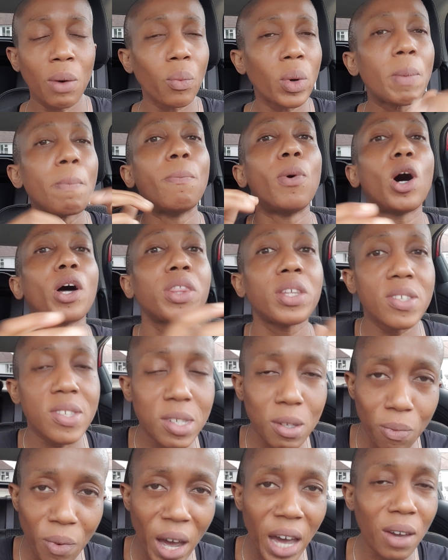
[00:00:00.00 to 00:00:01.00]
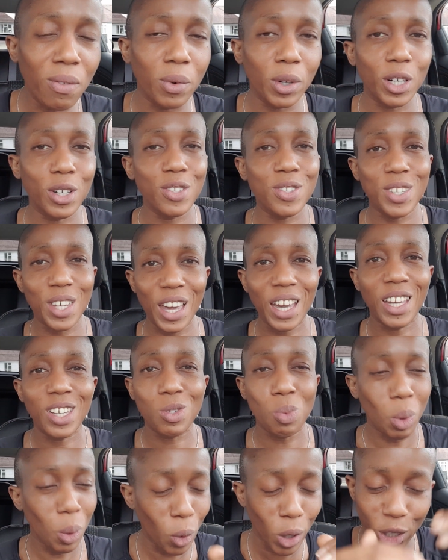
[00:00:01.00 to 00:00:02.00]
and we're more than survivors,
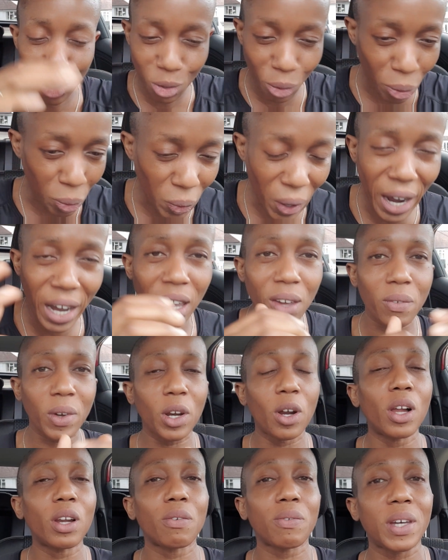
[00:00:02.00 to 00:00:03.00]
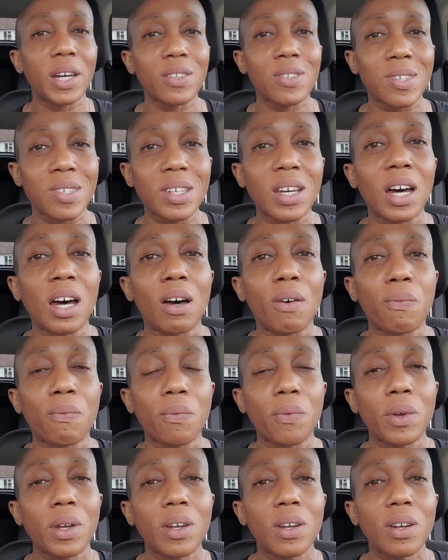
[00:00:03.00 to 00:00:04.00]
yes, we want to thrive and all of that
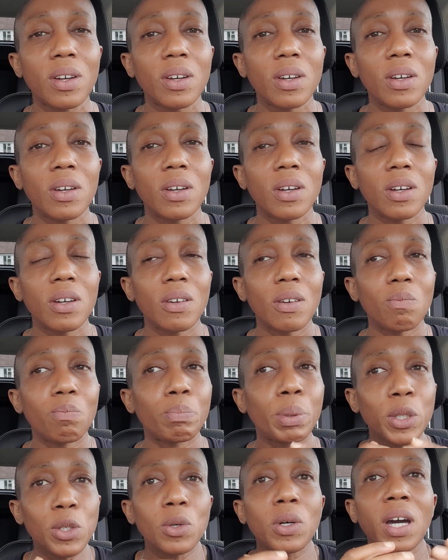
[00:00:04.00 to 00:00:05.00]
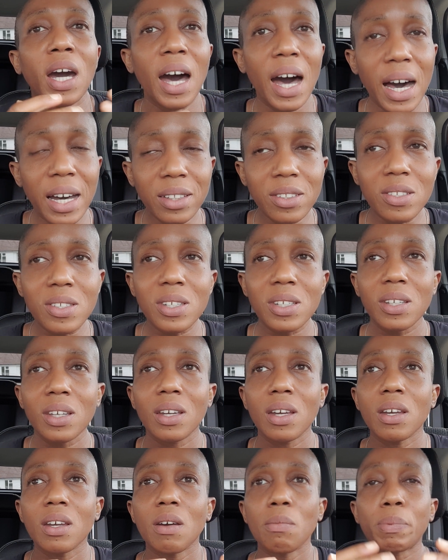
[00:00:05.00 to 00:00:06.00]
stuff, but you can't
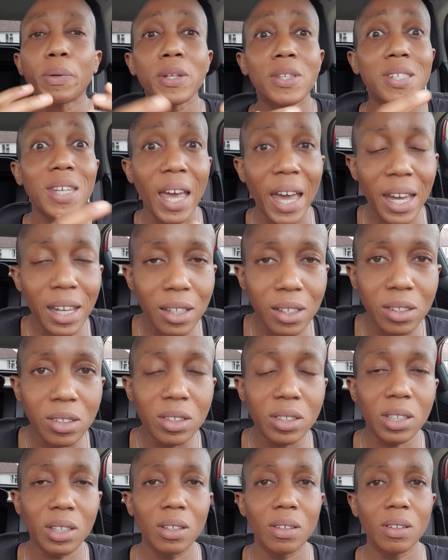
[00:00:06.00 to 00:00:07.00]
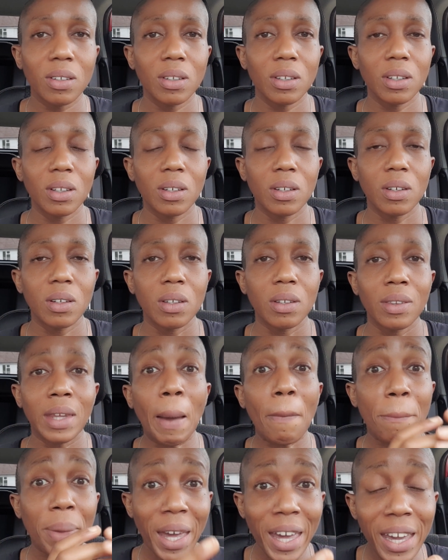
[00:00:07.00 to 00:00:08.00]
pretend
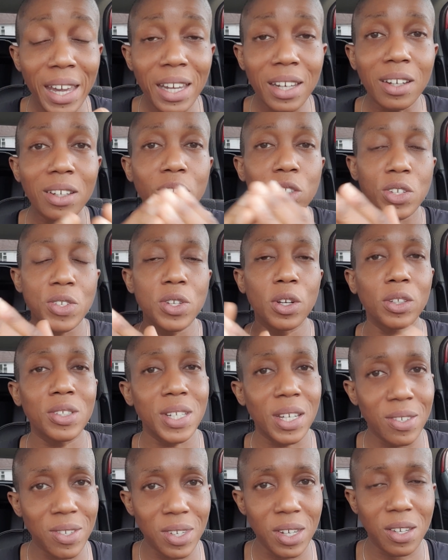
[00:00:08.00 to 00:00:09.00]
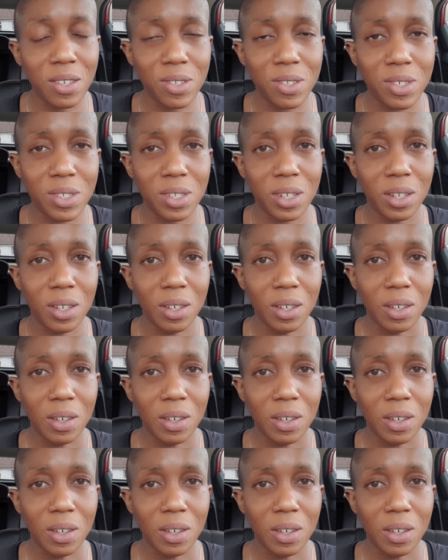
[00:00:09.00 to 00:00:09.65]
that pain does not exist.